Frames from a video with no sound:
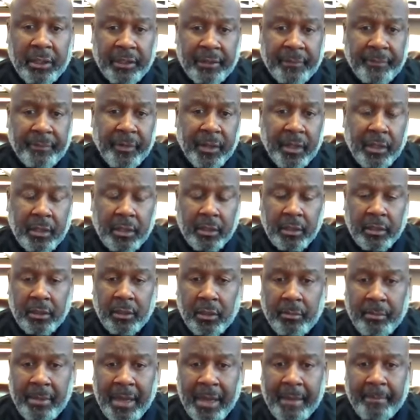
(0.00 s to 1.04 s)
And, you
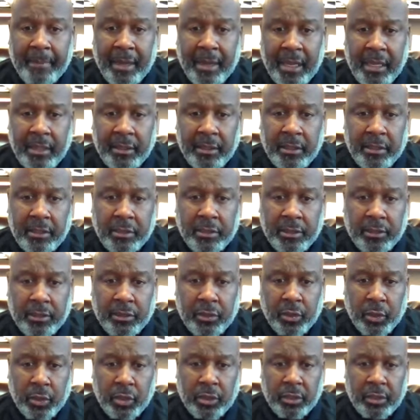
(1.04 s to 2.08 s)
know, in my mind, there's a
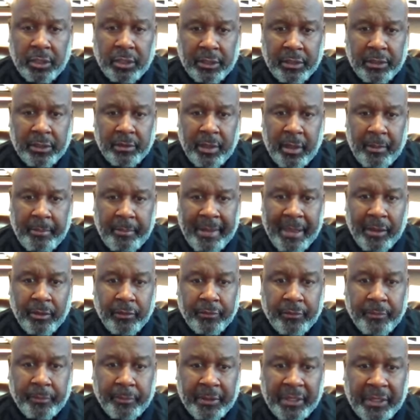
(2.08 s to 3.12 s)
certain amount
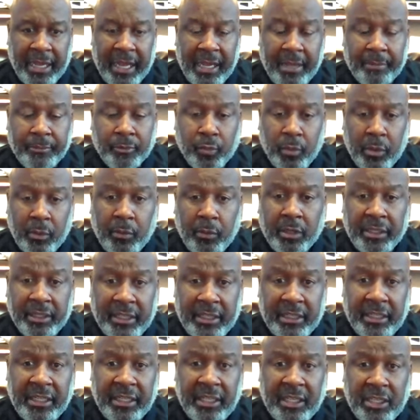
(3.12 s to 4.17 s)
of times we want
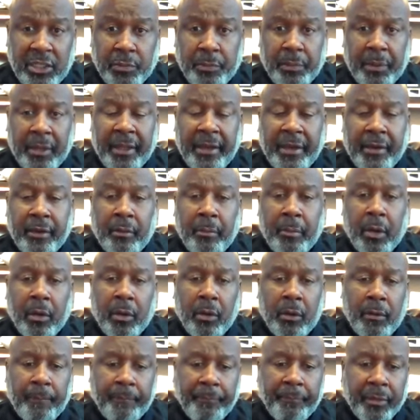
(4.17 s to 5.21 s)
to get each player the
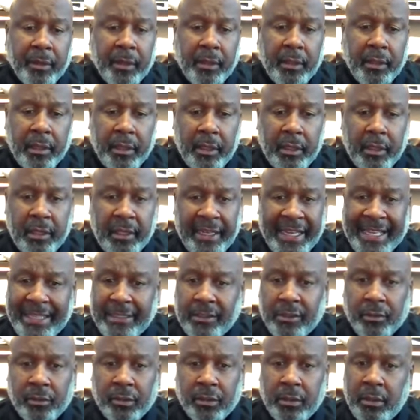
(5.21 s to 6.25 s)
ball. And
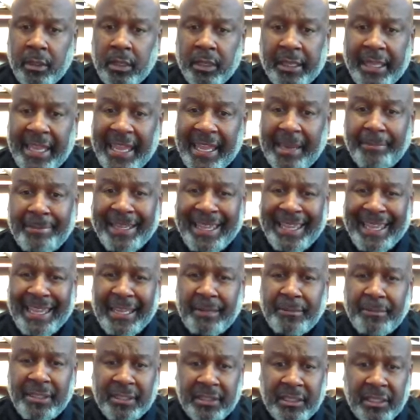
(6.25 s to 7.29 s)
that's a
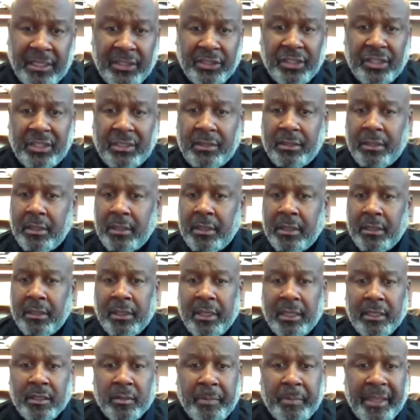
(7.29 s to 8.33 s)
game-to-game decision
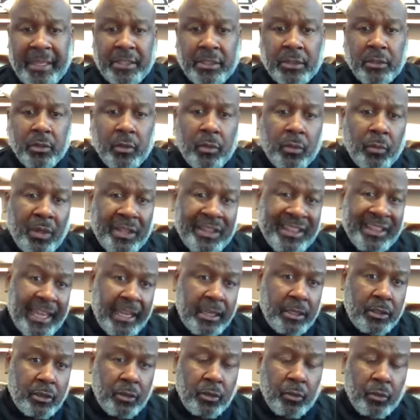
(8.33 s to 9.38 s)
that's based on what
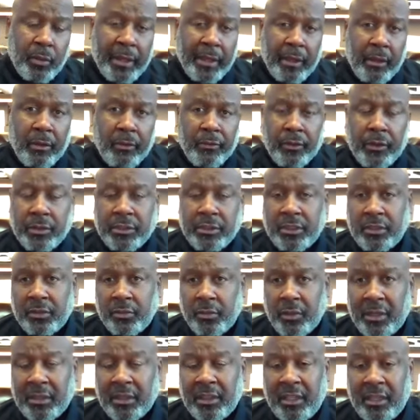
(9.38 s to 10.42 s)
they do well versus
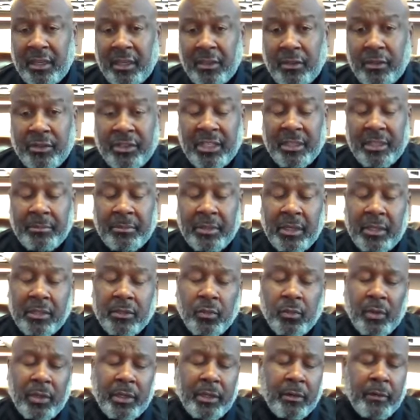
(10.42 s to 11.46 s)
what the other team does
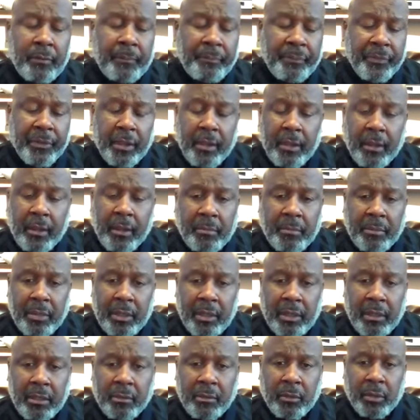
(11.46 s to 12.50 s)
well.
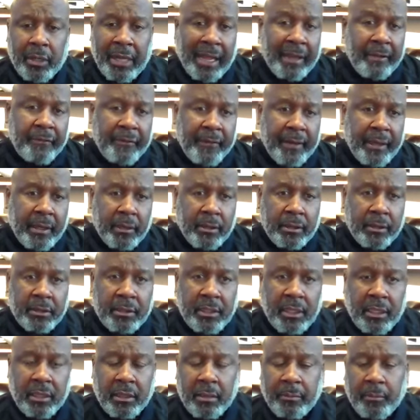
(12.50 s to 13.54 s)
But what I found is
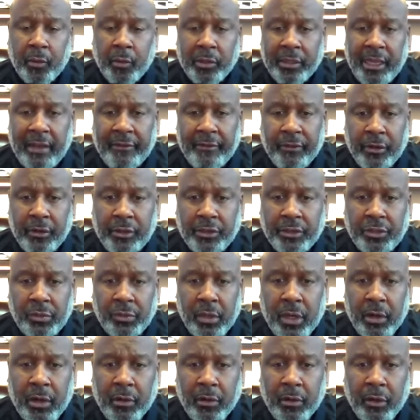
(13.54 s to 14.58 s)
that the more diverse you
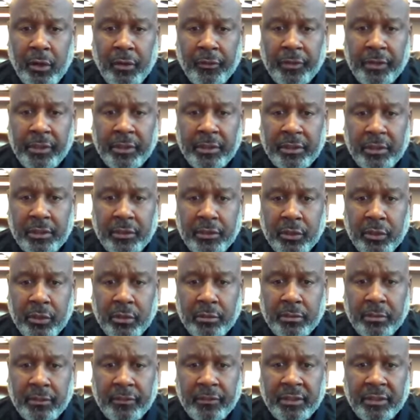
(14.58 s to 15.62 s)
are on offense in
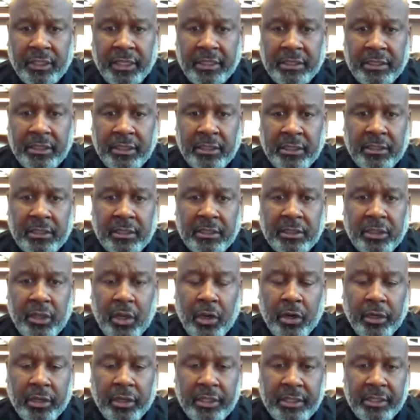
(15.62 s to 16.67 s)
terms of touches and
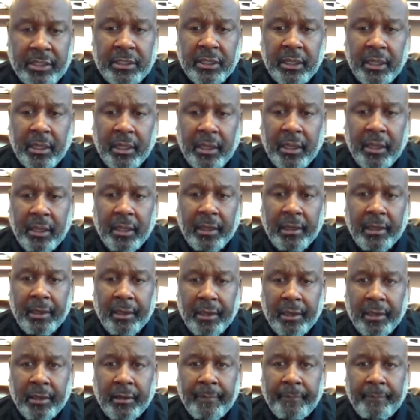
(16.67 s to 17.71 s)
targets,
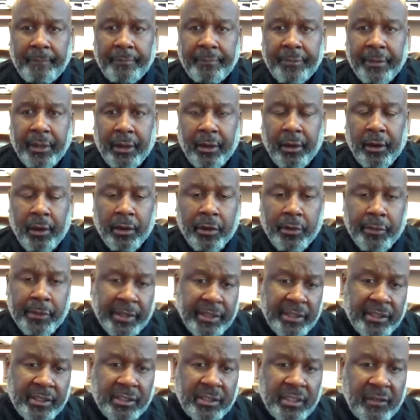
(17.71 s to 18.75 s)
the harder it
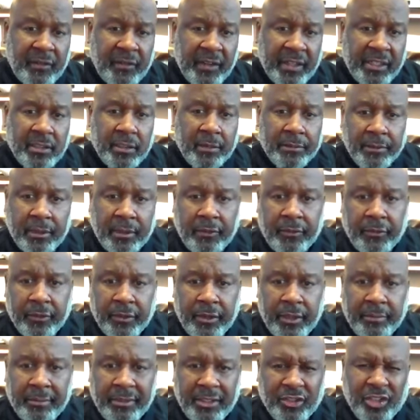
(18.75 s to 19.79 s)
is defensively for
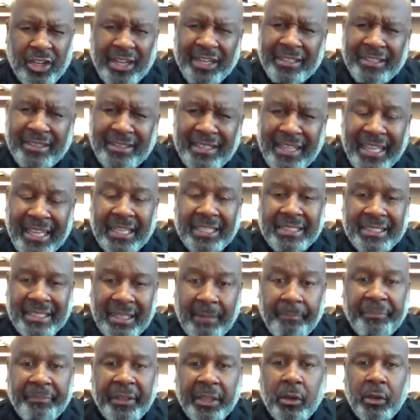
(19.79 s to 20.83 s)
them to try to take
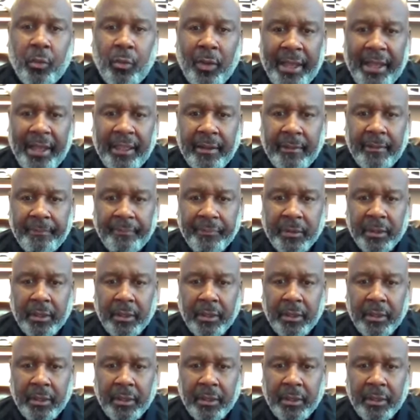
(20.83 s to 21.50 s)
something away.